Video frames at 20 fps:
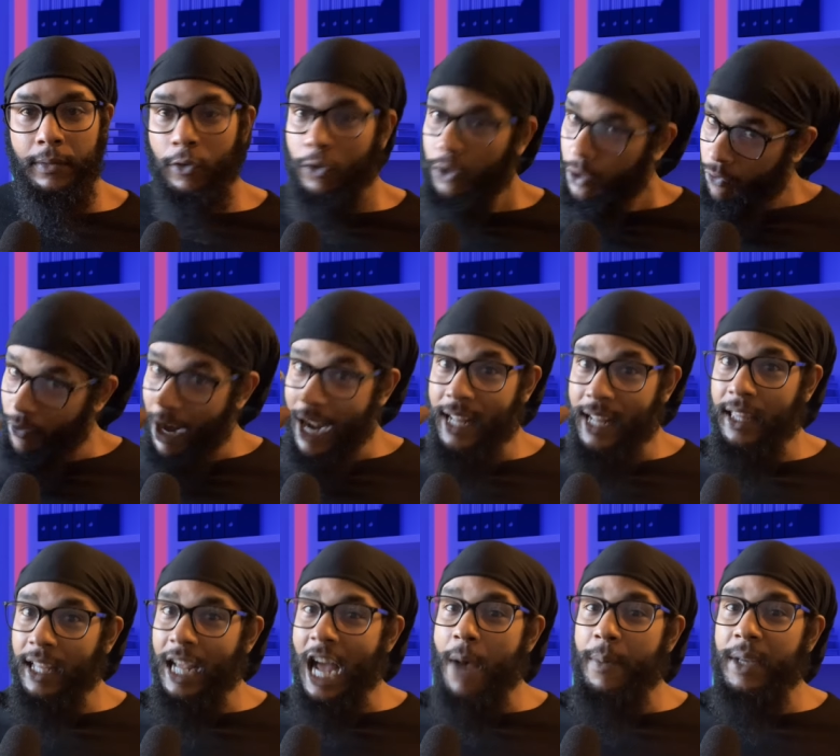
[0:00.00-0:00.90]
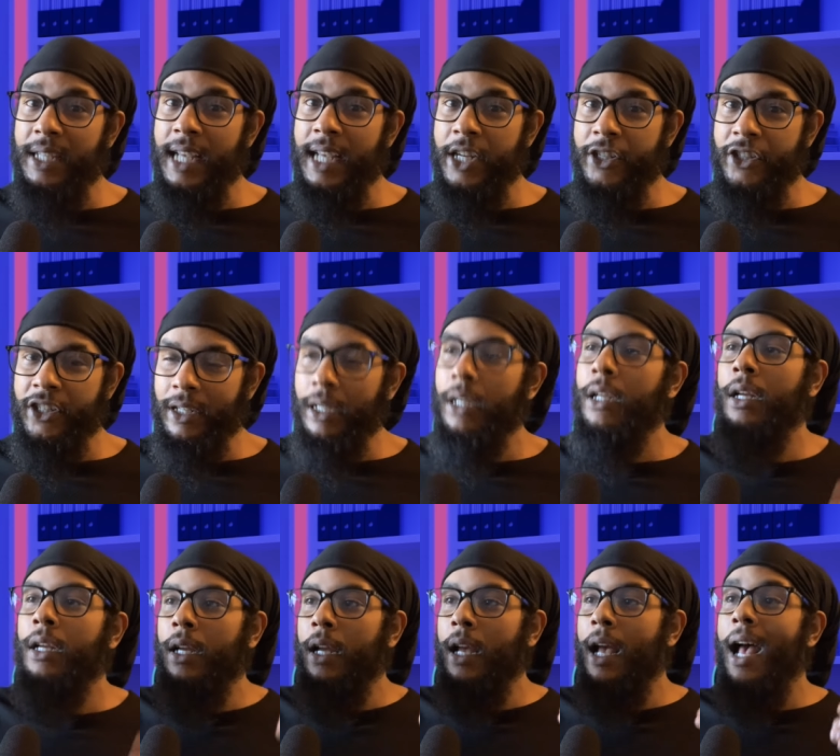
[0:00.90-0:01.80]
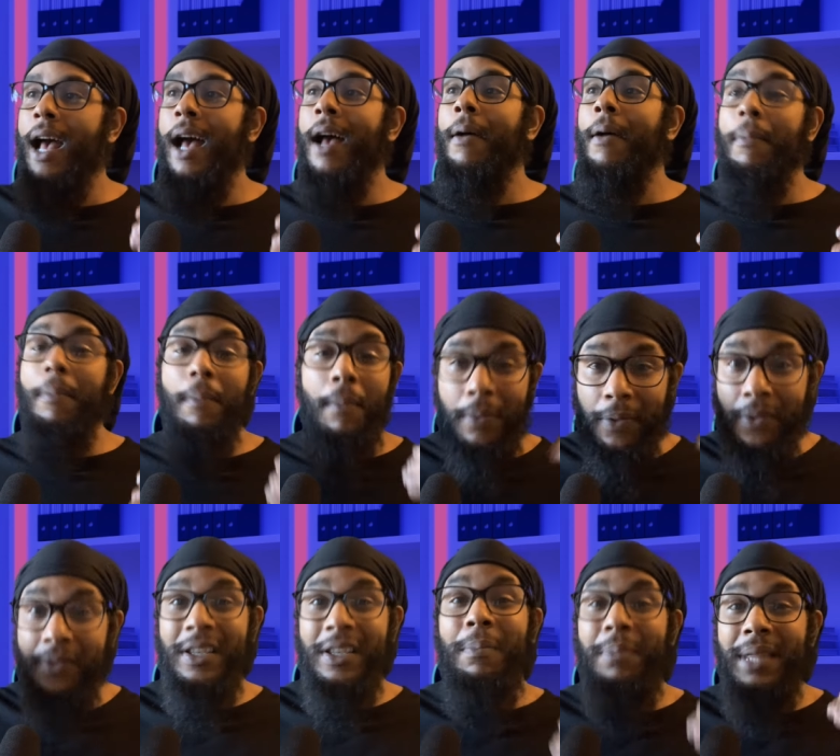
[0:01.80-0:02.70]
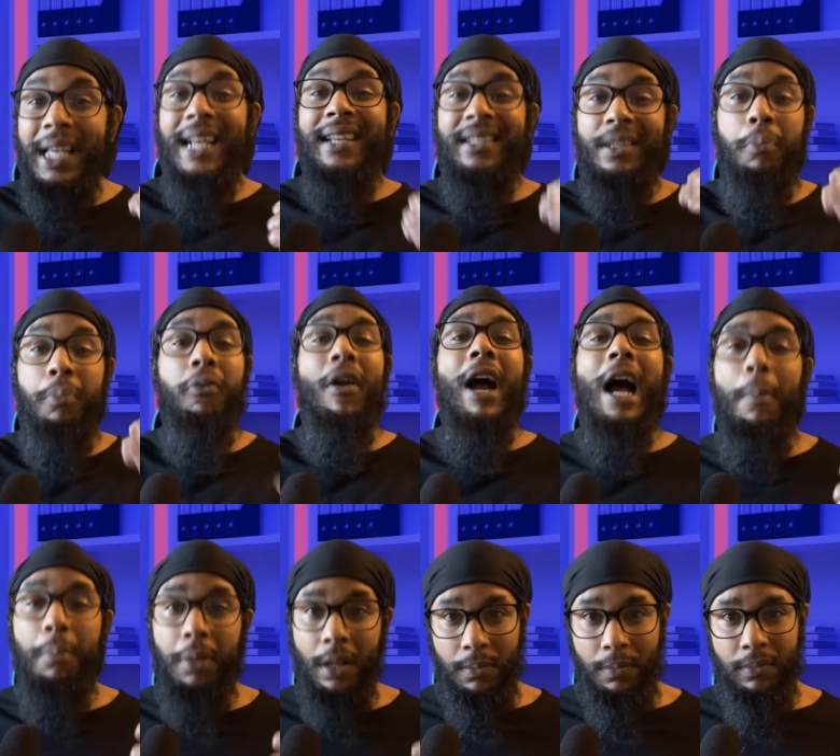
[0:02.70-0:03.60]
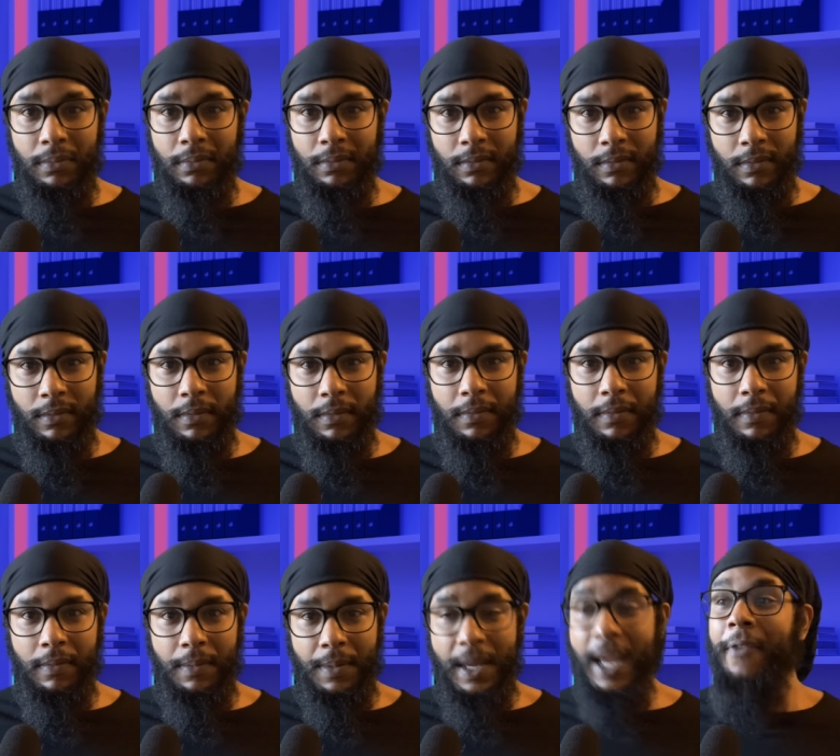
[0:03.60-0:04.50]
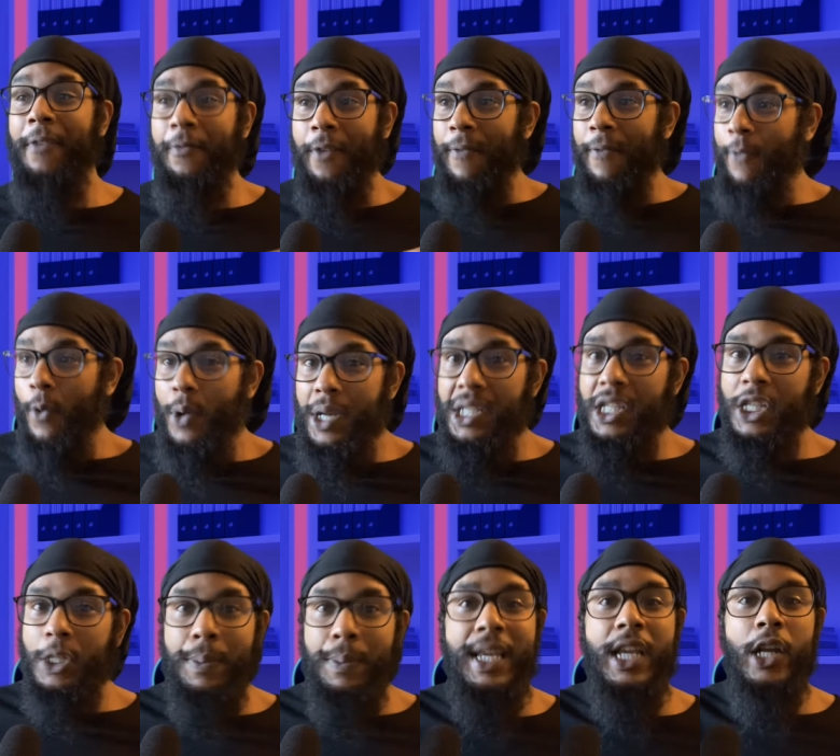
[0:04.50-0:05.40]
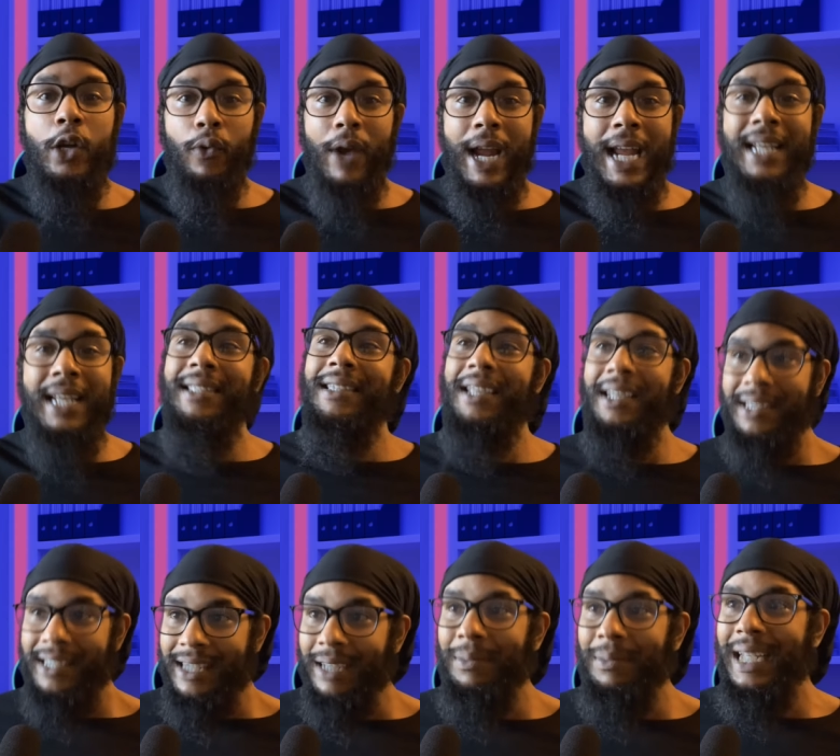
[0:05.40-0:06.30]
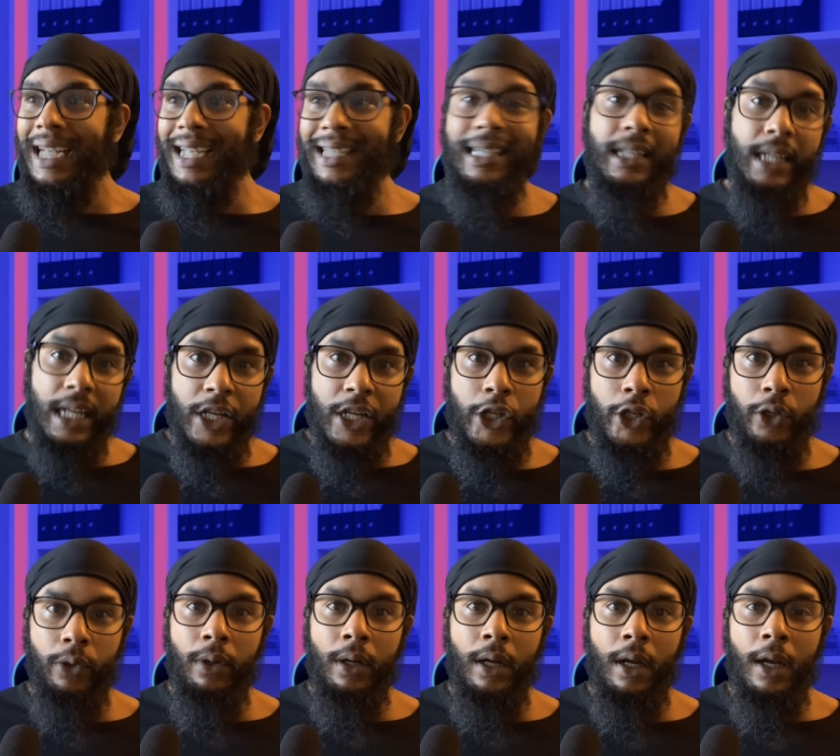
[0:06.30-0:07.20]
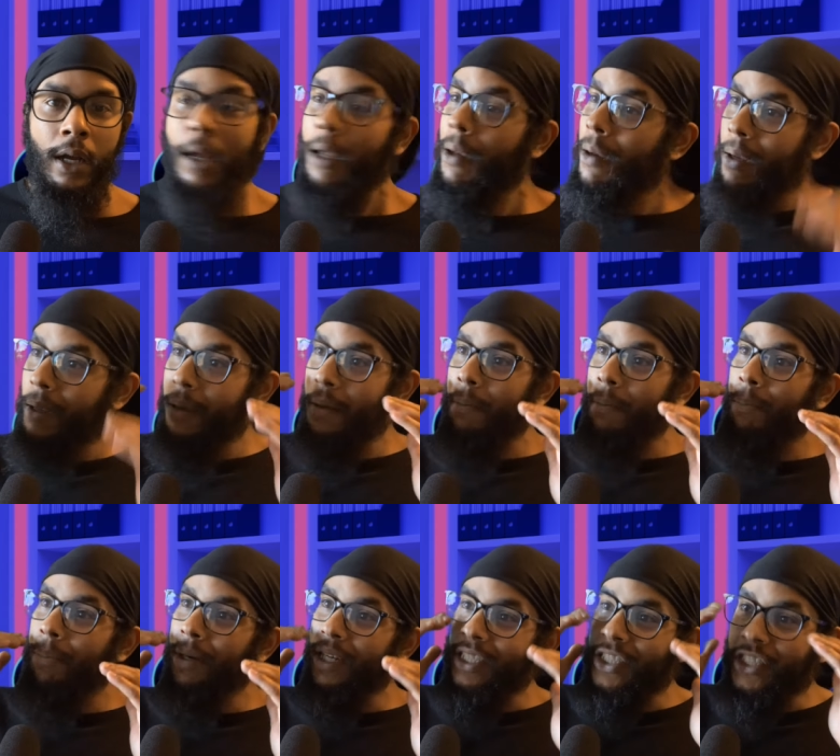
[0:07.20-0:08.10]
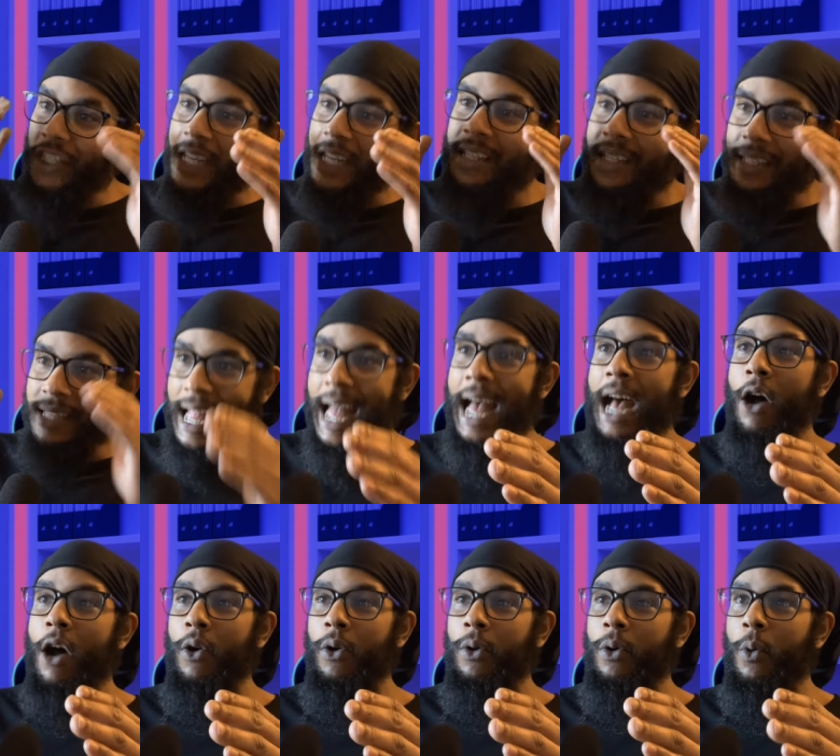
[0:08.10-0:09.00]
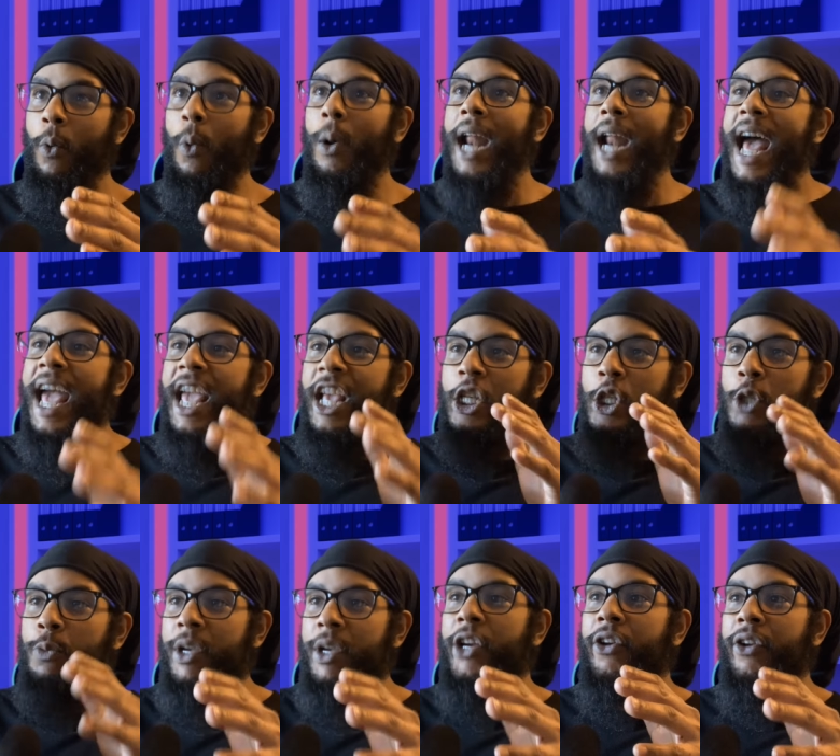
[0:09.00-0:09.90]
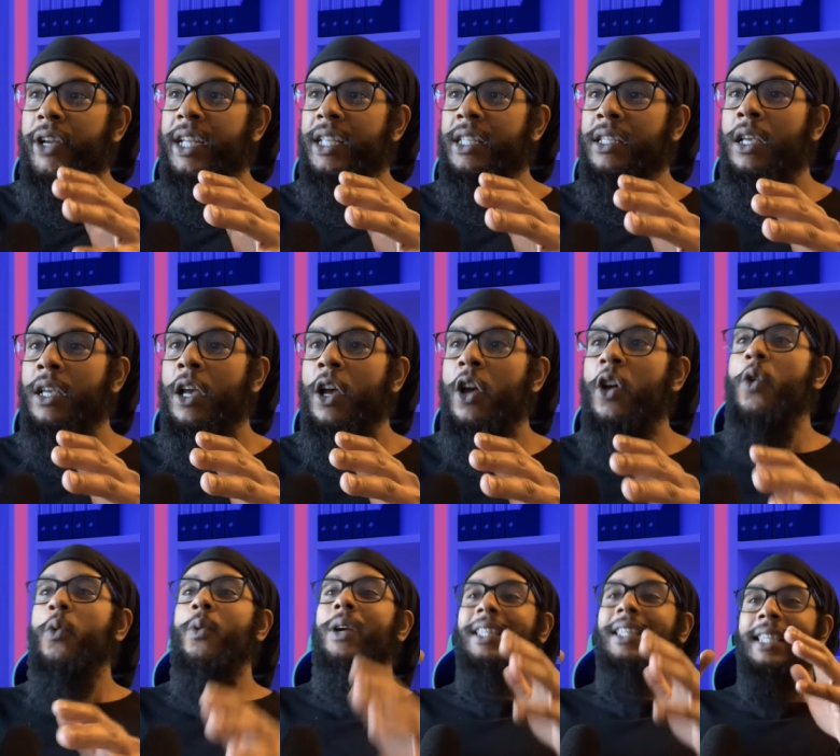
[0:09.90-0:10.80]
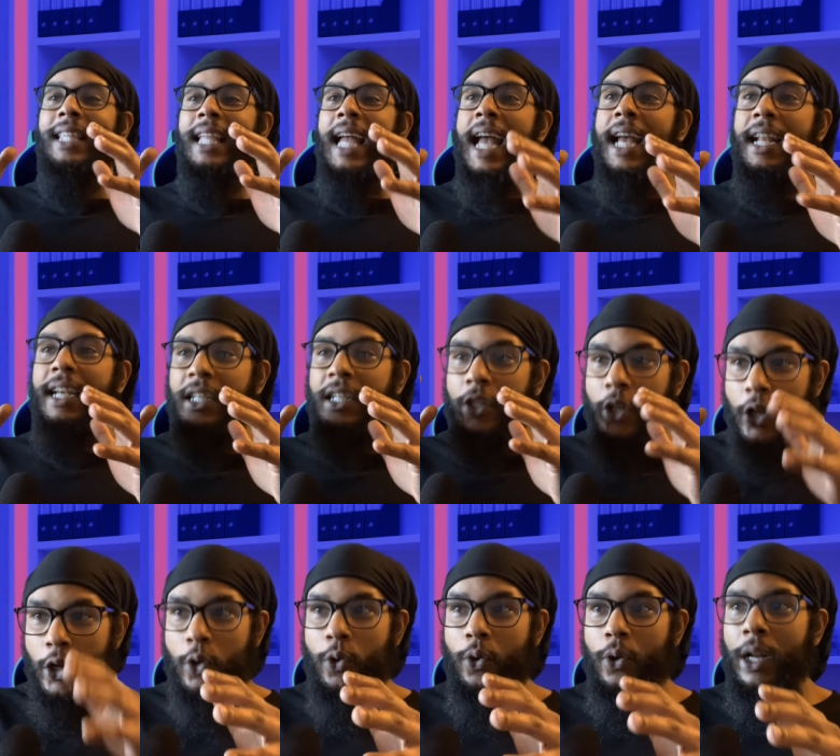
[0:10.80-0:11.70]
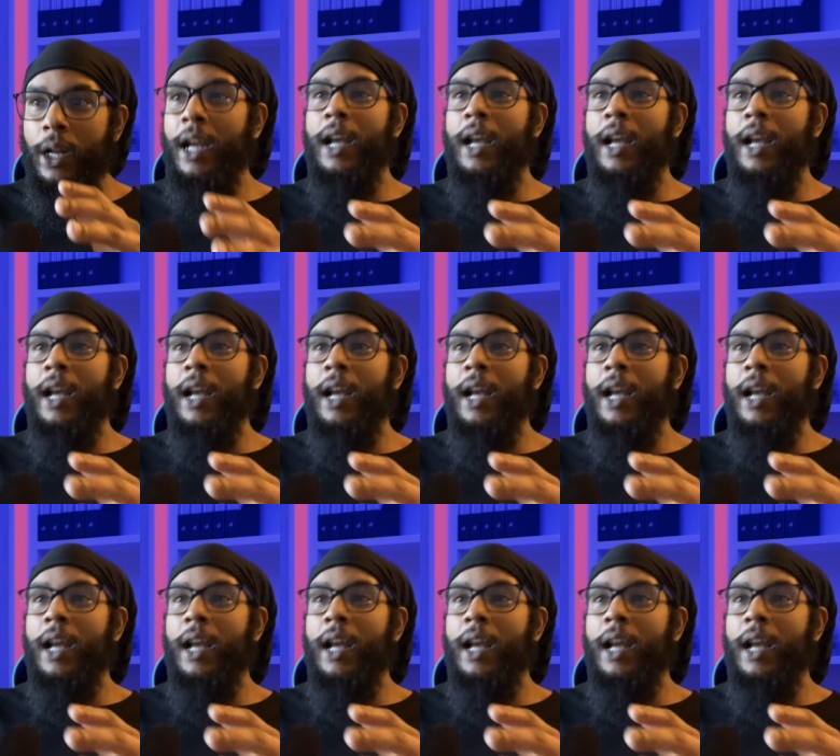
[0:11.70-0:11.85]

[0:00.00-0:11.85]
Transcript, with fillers: Right in the comment section. Something is a problem. If a voice is being raised, something is an issue. But just now, what I experienced with that dude